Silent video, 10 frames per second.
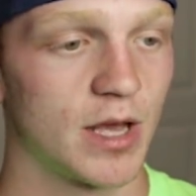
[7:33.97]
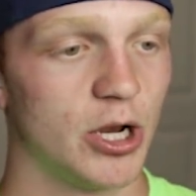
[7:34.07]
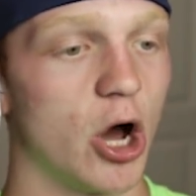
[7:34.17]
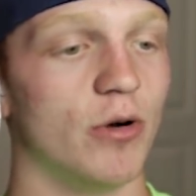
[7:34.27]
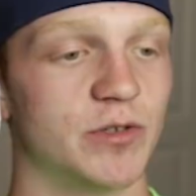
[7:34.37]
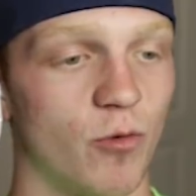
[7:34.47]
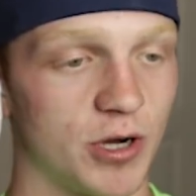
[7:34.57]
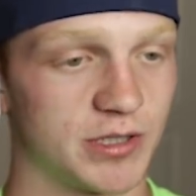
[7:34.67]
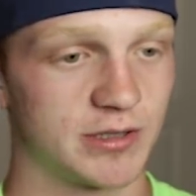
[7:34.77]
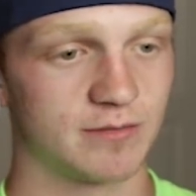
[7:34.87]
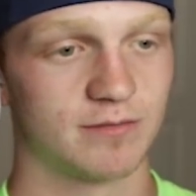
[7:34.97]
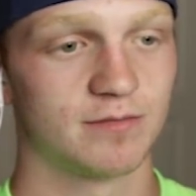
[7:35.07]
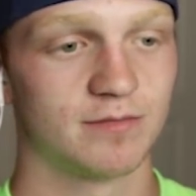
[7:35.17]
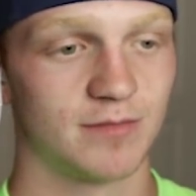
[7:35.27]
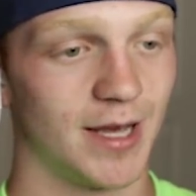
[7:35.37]
No, it's worse. Oh man,
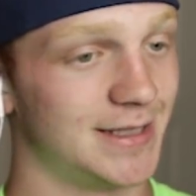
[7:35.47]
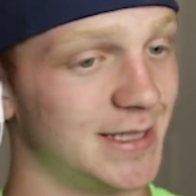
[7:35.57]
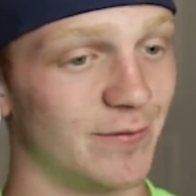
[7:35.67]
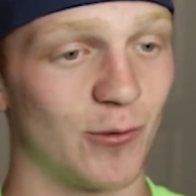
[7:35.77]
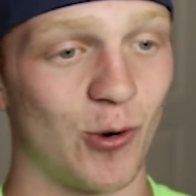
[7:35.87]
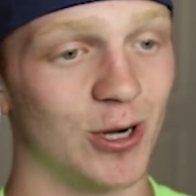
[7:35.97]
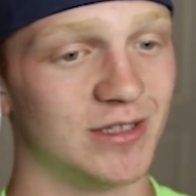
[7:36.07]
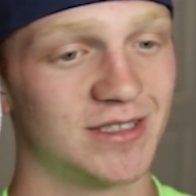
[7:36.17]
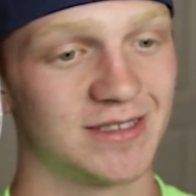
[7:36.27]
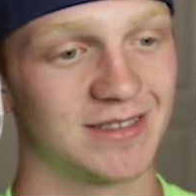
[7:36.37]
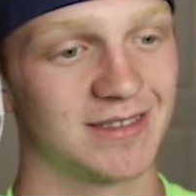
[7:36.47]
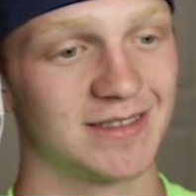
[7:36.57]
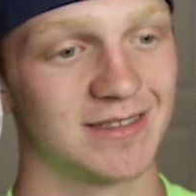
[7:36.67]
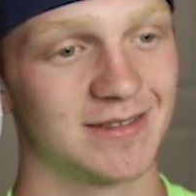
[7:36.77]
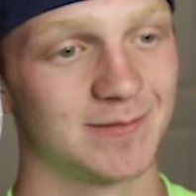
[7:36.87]
it sounds just
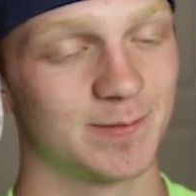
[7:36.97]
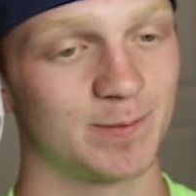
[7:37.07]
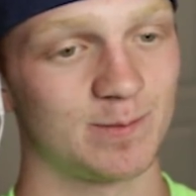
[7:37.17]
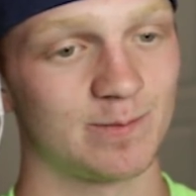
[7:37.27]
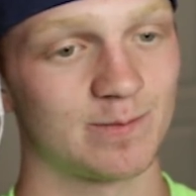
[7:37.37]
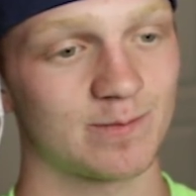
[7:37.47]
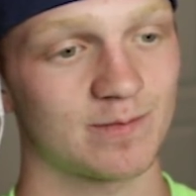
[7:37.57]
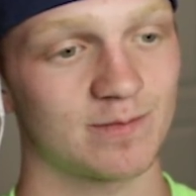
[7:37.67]
as beautiful as you.